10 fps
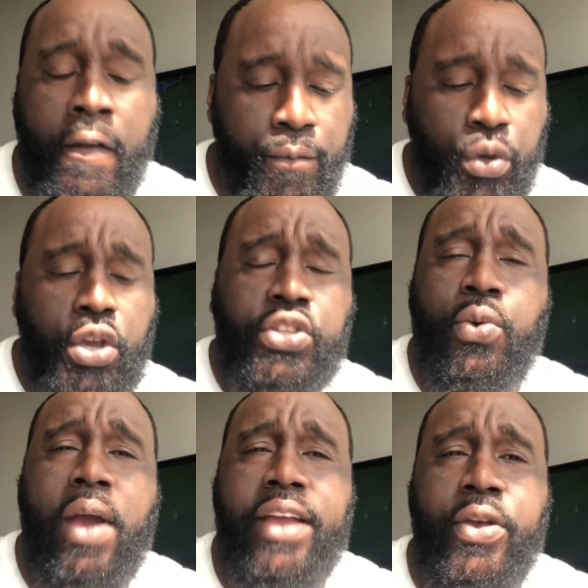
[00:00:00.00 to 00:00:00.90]
When you
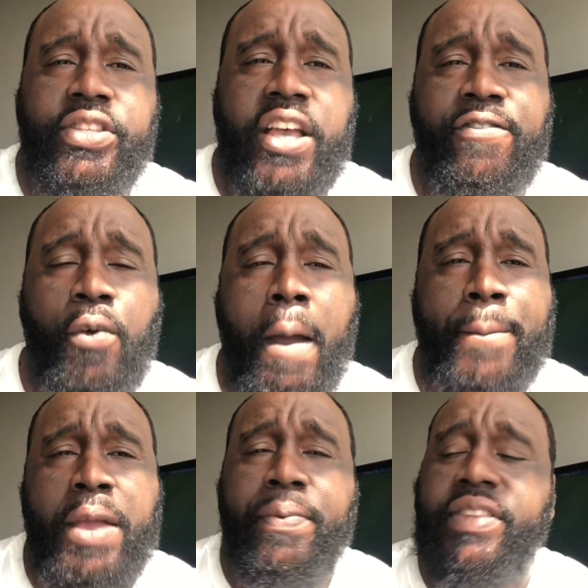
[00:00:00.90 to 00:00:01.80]
surround yourself
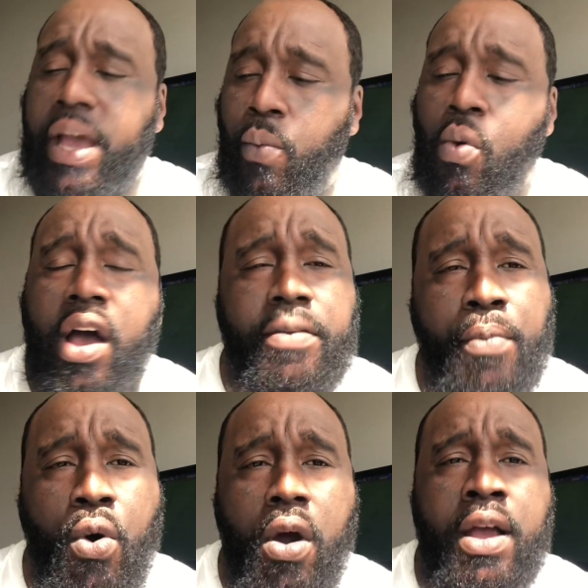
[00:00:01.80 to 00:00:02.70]
around people that want
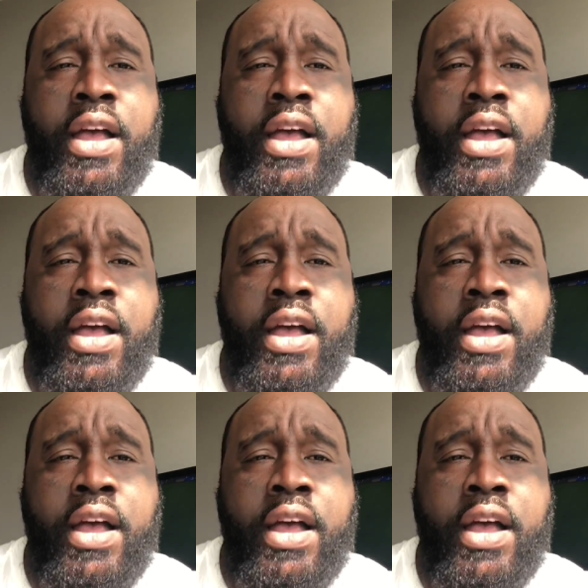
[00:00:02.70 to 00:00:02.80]
more,